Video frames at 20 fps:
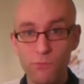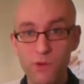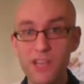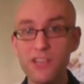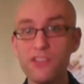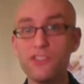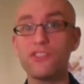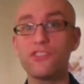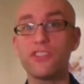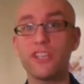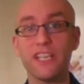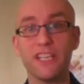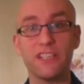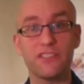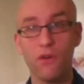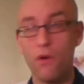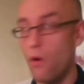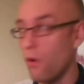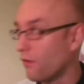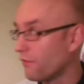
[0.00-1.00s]
which
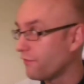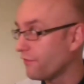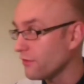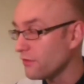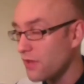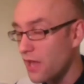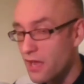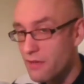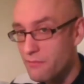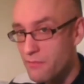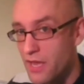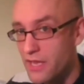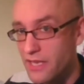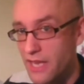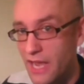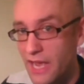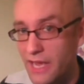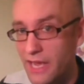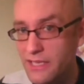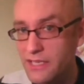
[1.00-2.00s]
is awful, I
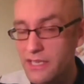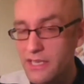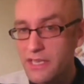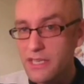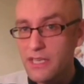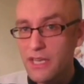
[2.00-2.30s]
might add.